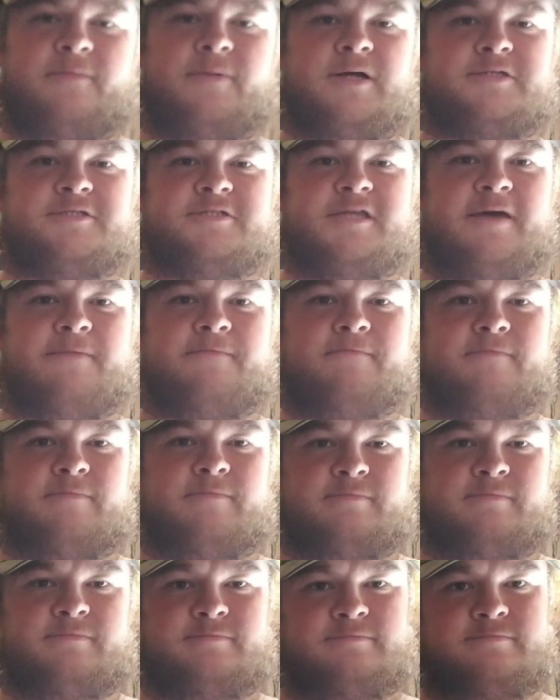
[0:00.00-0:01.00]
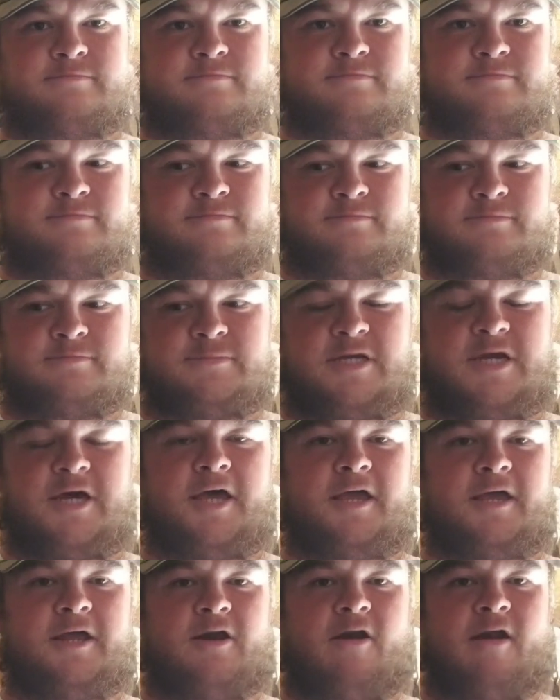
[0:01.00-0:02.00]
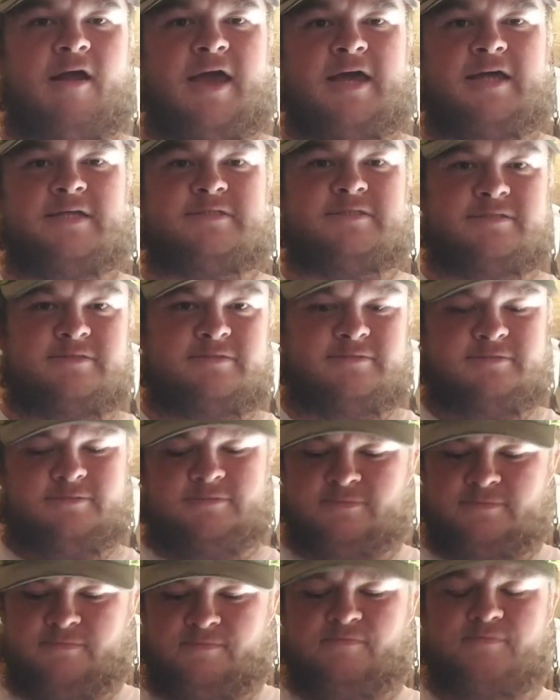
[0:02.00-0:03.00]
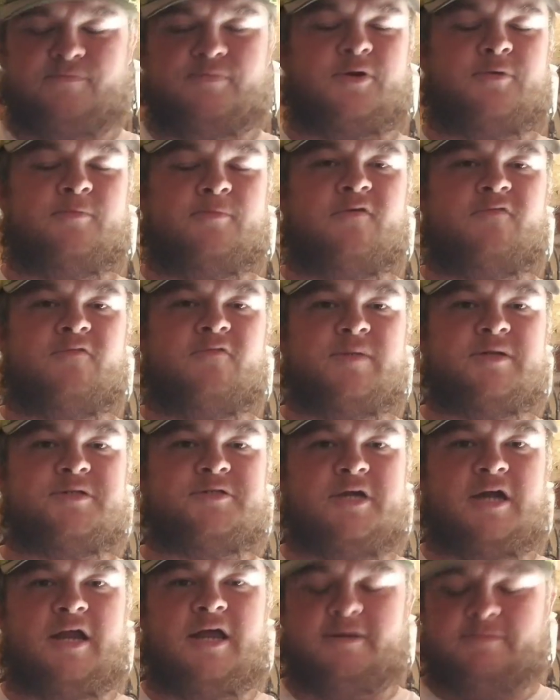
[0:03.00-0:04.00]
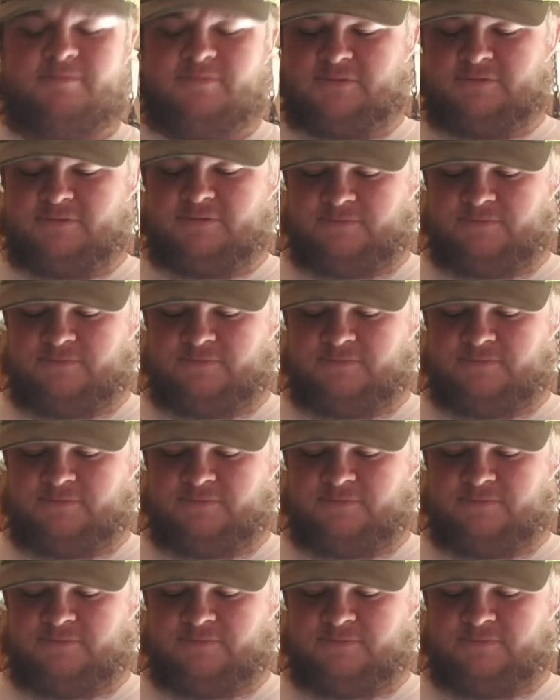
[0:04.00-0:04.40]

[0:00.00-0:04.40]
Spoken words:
a bunch of that cut grass and put them over my traps.